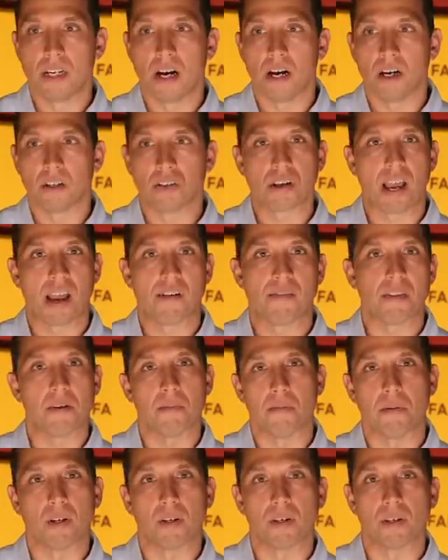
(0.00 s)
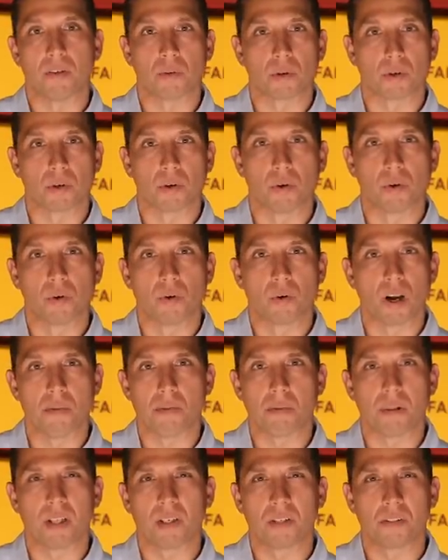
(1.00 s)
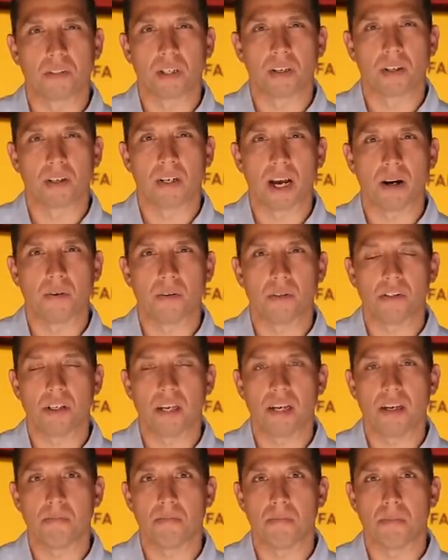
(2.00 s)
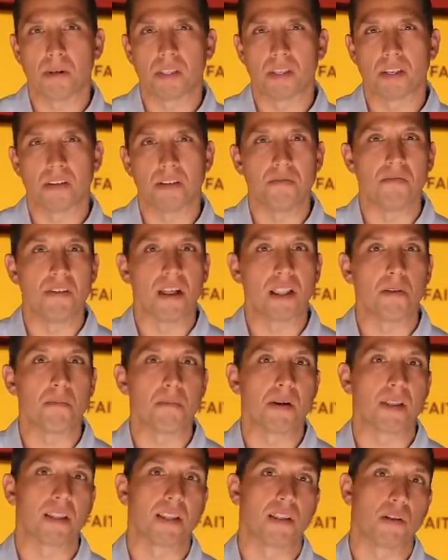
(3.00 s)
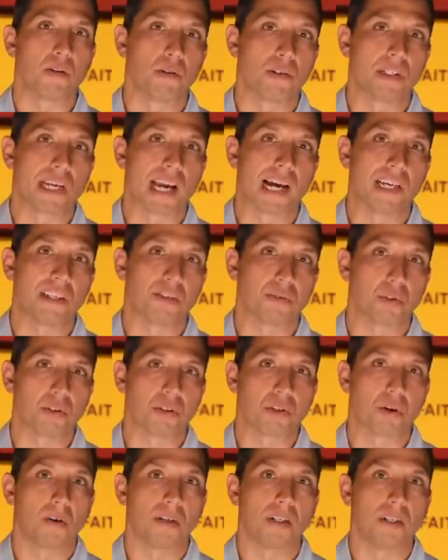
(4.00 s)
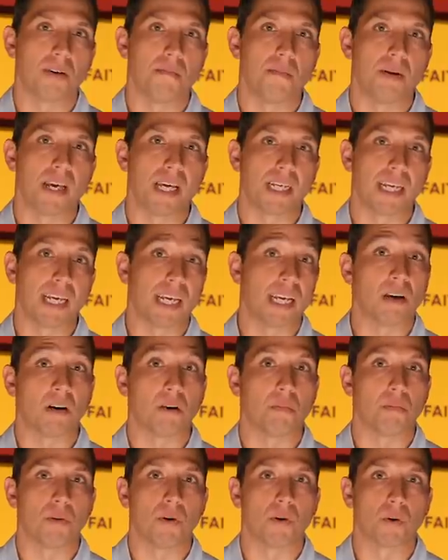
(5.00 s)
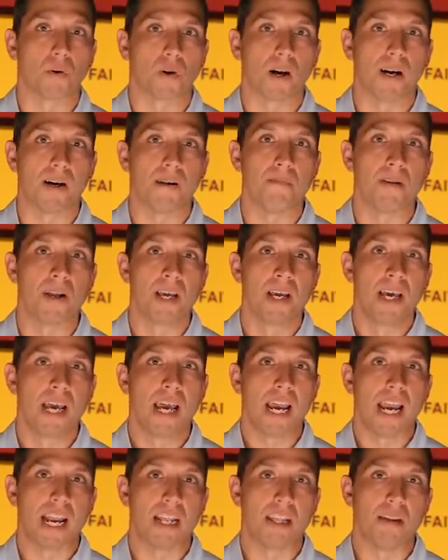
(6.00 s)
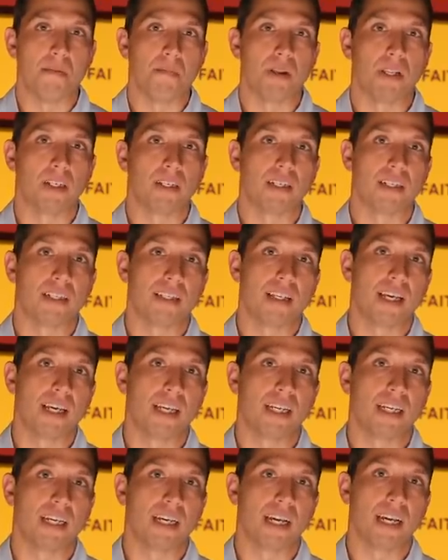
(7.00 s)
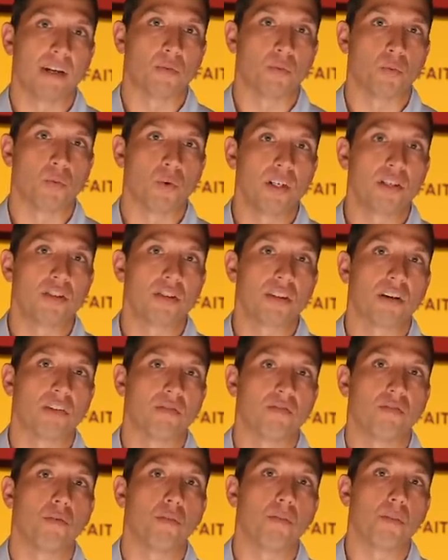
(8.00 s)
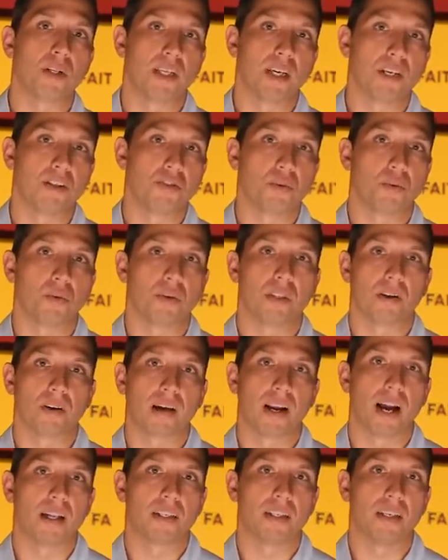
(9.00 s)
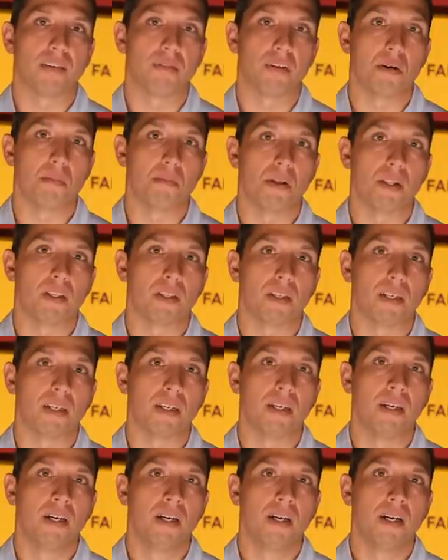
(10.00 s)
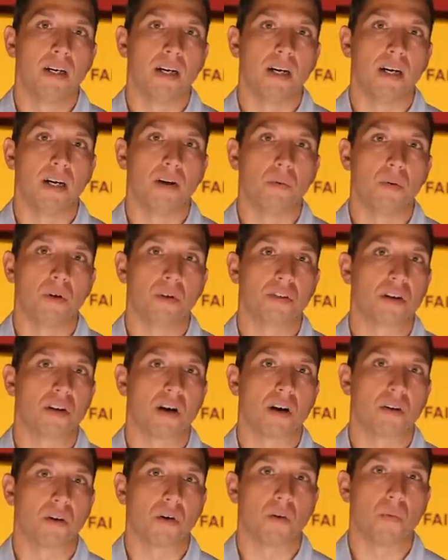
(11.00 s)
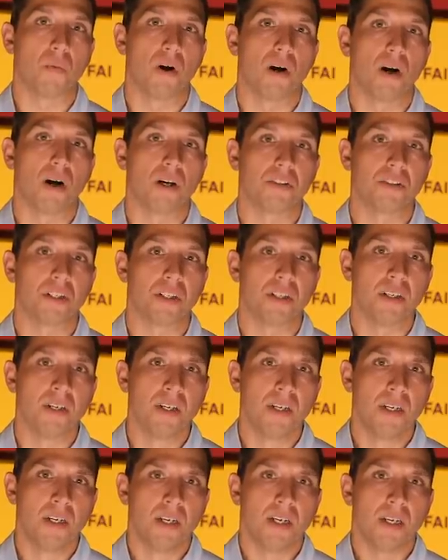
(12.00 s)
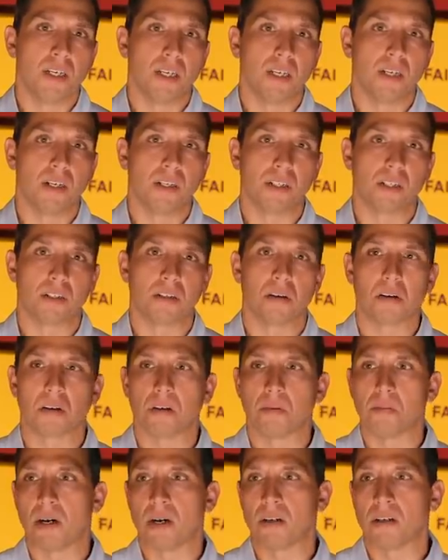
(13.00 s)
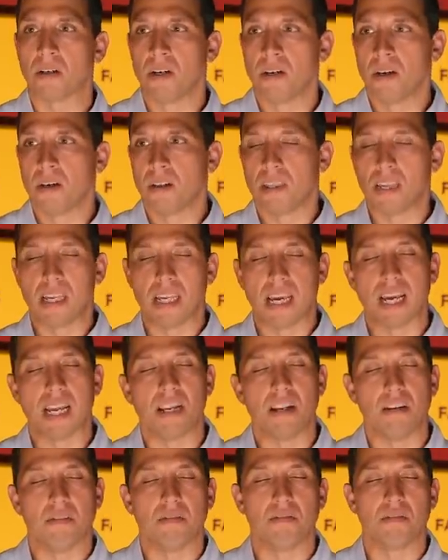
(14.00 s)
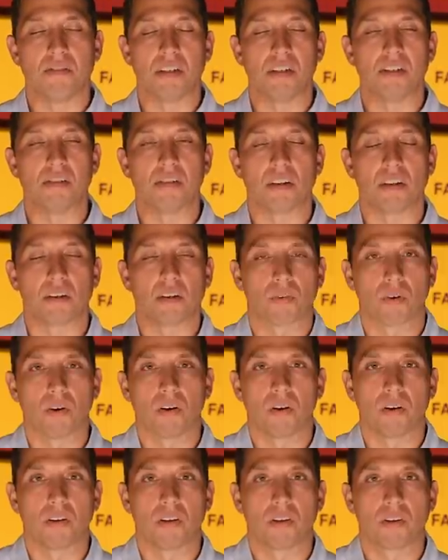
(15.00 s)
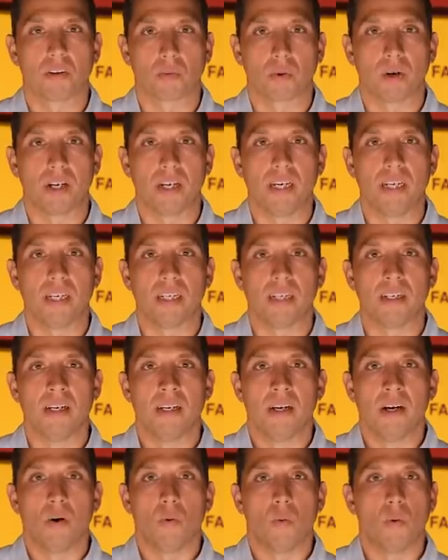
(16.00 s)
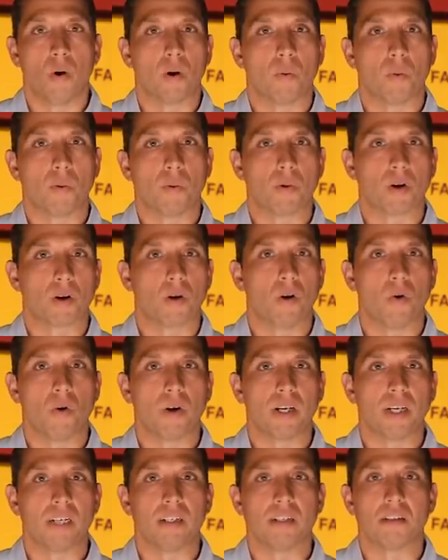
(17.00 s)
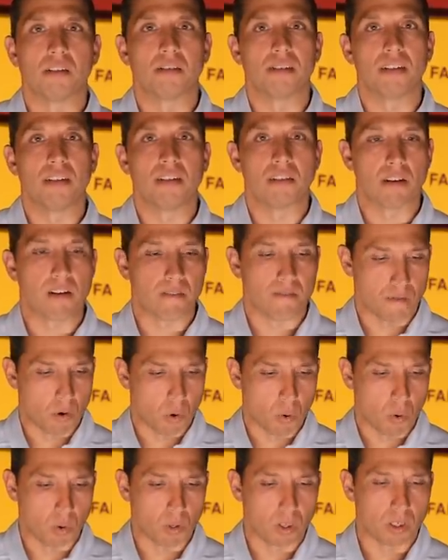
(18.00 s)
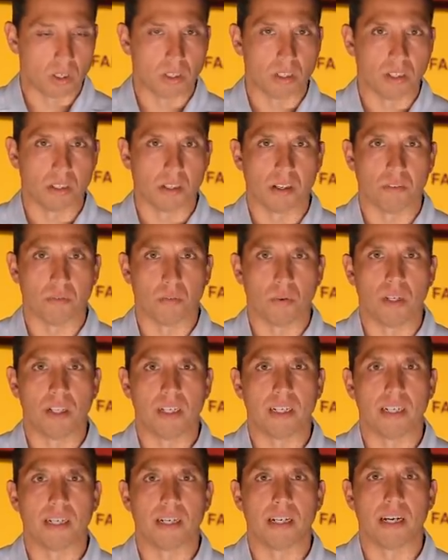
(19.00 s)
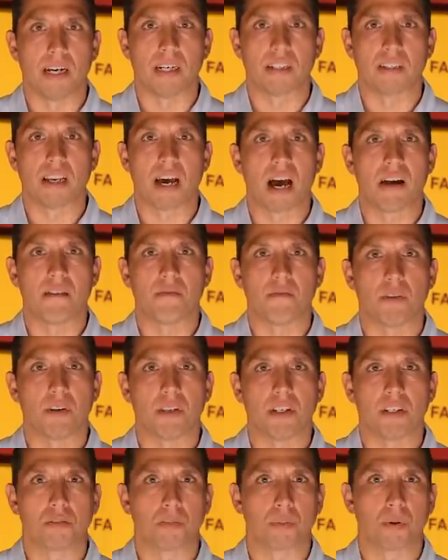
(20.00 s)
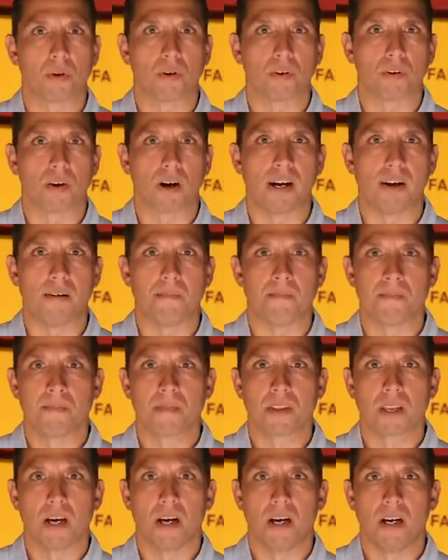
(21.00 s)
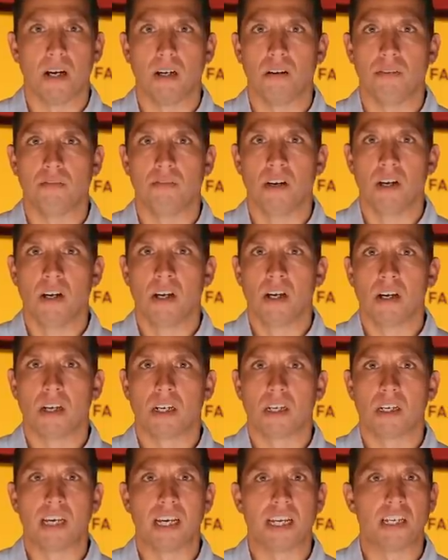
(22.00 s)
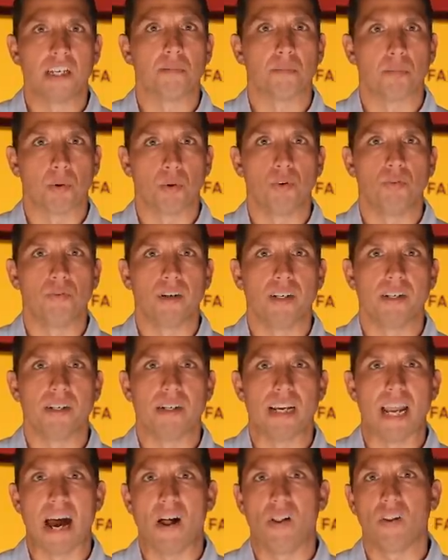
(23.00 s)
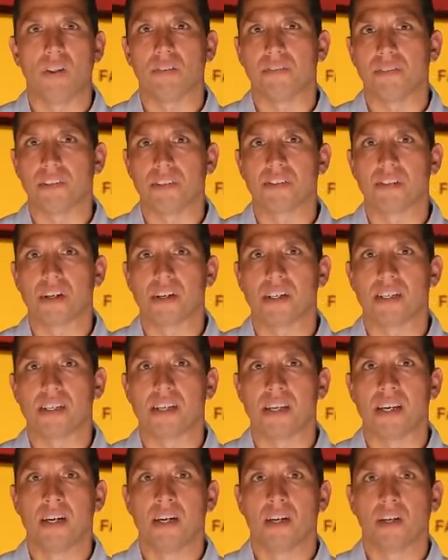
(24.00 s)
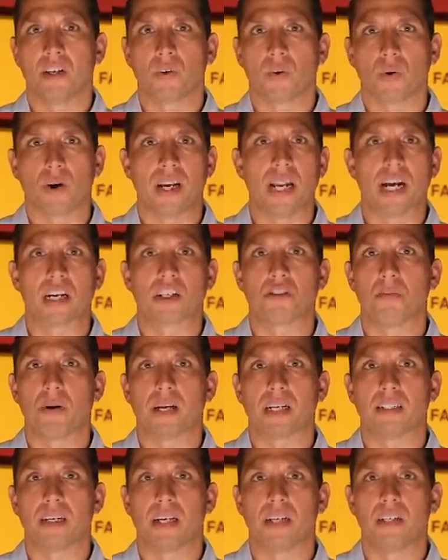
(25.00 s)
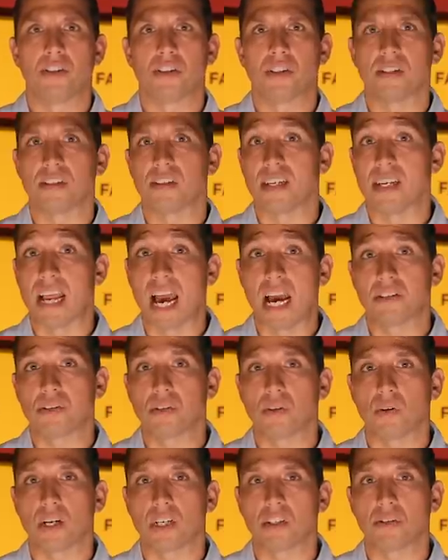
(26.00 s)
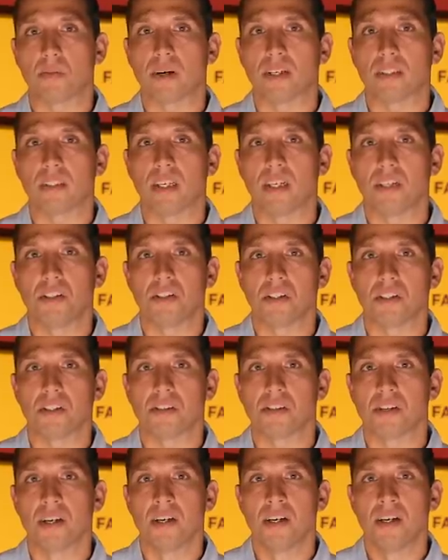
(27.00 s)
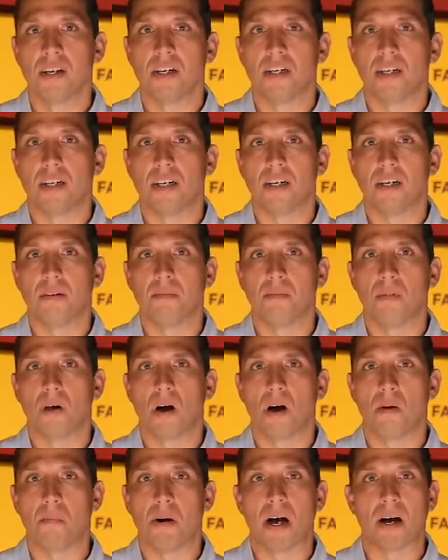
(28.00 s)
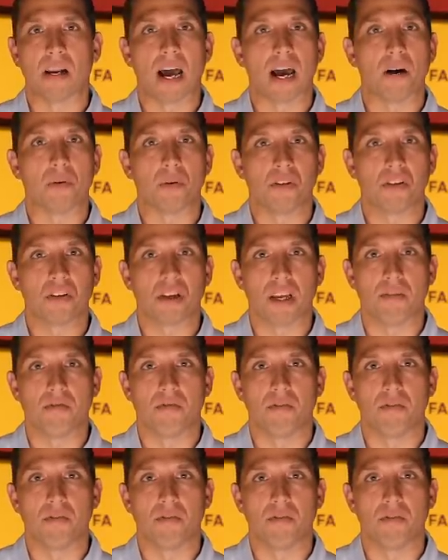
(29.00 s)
us having the ability to recruit great players here at Iowa State, but the development that those guys were starting to make in our program and the ability to take and reach their full potential with their God given ability uh, was an honor to watch. And, you know, you talk about the end of season th three and where we were going into season four, really a, a time for this program of can you prove it? Now all of a sudden, great expectations and national expectations um, about Iowa State